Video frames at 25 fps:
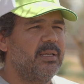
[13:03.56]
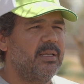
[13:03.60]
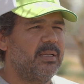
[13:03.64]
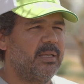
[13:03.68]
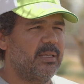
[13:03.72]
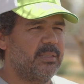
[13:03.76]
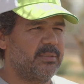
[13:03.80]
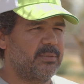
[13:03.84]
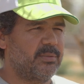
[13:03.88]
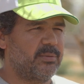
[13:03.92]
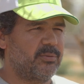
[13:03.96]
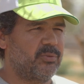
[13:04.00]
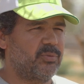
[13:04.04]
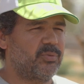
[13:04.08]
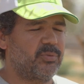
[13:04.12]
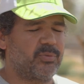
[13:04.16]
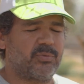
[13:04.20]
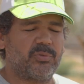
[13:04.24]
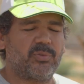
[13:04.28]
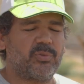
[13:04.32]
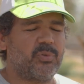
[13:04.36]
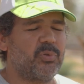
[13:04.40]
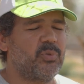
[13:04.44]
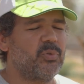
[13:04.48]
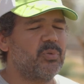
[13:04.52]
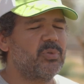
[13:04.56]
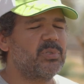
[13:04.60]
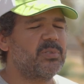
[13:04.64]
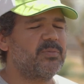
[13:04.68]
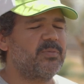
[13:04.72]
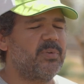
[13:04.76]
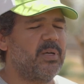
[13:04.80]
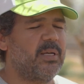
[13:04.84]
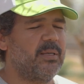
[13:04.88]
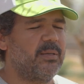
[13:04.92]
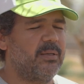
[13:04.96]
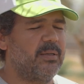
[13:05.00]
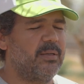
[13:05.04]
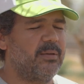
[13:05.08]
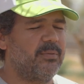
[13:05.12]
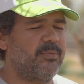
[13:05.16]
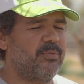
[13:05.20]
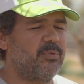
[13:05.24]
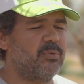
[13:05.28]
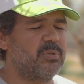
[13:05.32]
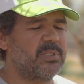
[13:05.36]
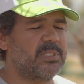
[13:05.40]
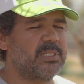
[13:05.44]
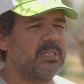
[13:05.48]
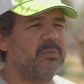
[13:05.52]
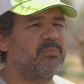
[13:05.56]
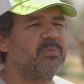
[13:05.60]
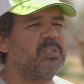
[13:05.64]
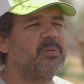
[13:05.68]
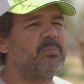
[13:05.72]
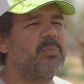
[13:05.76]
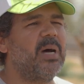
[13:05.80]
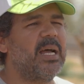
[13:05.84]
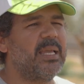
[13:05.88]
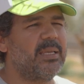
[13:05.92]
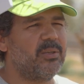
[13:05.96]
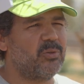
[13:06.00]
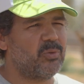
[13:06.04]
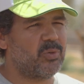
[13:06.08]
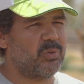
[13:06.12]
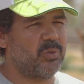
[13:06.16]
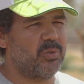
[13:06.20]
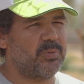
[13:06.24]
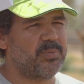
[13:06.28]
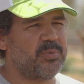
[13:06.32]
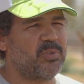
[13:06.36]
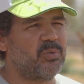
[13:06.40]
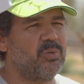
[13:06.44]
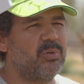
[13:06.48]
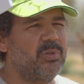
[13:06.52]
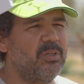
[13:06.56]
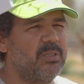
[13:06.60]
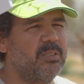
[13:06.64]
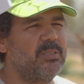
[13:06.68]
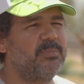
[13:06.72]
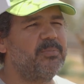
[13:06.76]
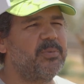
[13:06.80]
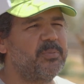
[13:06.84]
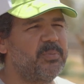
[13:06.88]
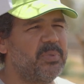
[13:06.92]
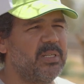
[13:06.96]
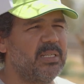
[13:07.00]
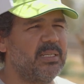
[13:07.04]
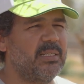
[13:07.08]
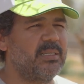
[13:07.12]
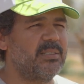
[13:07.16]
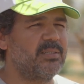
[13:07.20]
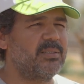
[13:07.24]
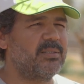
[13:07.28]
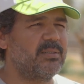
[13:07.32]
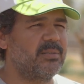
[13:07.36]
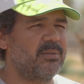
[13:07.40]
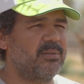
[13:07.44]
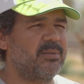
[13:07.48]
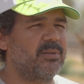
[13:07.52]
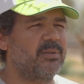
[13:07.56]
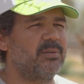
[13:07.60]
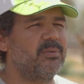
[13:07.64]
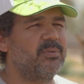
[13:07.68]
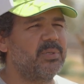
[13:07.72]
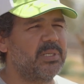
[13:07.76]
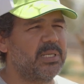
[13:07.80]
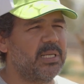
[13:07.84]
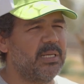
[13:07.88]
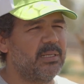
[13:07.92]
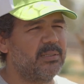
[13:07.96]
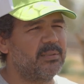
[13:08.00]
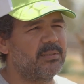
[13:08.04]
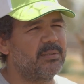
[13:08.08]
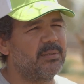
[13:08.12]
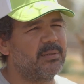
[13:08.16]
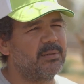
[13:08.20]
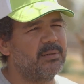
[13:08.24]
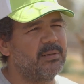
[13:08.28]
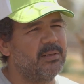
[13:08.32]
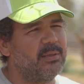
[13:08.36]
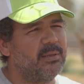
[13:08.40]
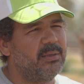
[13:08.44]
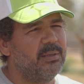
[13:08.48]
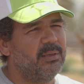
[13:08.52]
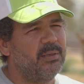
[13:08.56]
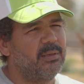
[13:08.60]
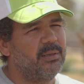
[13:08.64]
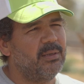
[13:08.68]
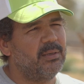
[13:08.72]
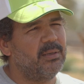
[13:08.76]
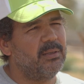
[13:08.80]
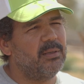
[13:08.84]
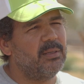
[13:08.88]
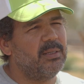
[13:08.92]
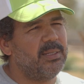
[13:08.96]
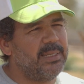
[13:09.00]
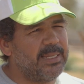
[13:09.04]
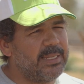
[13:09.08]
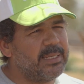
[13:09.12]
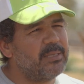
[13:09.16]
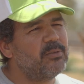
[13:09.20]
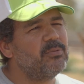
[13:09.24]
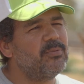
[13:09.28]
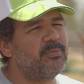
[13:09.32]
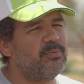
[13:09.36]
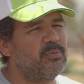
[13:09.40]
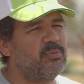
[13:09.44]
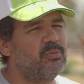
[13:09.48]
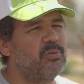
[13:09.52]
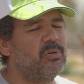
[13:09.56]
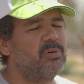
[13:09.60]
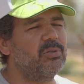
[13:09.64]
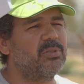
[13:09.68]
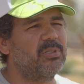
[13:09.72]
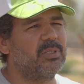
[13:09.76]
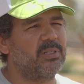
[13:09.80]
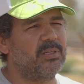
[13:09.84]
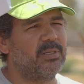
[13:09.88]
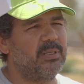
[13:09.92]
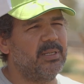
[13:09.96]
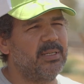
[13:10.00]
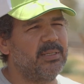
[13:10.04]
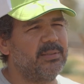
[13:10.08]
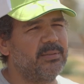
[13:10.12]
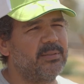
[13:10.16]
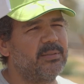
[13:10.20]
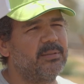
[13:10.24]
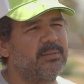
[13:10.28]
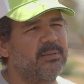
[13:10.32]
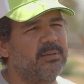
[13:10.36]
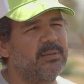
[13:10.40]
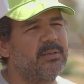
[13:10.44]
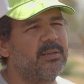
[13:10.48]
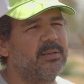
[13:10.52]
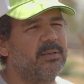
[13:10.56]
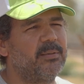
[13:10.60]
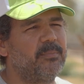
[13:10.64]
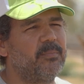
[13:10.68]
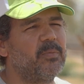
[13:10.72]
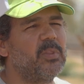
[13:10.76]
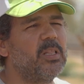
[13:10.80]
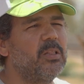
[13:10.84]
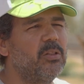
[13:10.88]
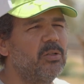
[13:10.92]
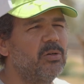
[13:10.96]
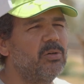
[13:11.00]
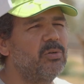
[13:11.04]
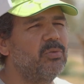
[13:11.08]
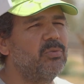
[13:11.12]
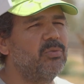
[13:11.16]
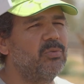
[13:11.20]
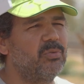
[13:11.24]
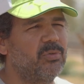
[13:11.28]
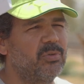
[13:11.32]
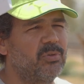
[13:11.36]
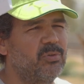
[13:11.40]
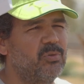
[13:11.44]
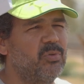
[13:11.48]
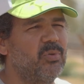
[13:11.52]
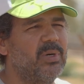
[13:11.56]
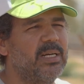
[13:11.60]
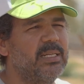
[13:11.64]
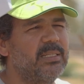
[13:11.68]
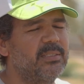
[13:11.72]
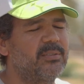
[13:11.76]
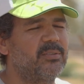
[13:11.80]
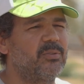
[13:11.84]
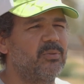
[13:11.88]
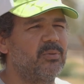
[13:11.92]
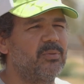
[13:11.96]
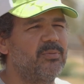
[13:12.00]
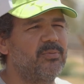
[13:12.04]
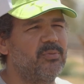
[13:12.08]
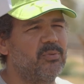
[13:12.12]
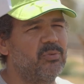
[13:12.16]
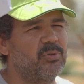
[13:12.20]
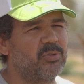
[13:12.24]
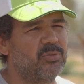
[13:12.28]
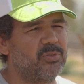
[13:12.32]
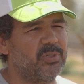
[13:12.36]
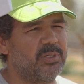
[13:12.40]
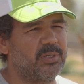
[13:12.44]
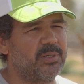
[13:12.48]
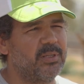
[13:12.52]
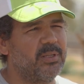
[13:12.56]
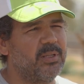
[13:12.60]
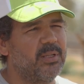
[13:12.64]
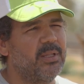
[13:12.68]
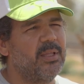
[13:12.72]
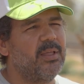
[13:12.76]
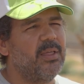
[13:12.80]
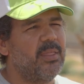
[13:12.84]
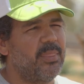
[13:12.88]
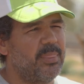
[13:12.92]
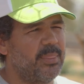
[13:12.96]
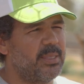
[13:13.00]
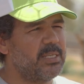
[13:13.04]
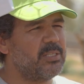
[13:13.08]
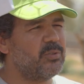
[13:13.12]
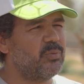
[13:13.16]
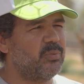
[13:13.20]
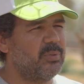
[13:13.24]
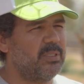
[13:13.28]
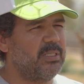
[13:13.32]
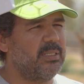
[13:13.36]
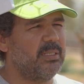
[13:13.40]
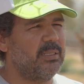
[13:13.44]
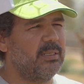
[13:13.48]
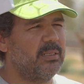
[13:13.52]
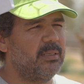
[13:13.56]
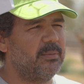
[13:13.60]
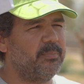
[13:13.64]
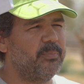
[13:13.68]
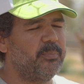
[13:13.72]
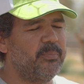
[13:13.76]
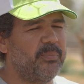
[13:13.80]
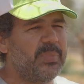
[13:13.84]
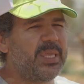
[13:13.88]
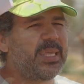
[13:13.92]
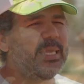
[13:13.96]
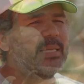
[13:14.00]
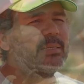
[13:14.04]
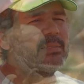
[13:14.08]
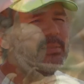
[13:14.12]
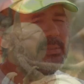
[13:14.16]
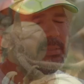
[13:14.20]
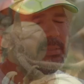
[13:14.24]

and to use, for example, microbes to help plants growing under lake of water and low quality of water, this will make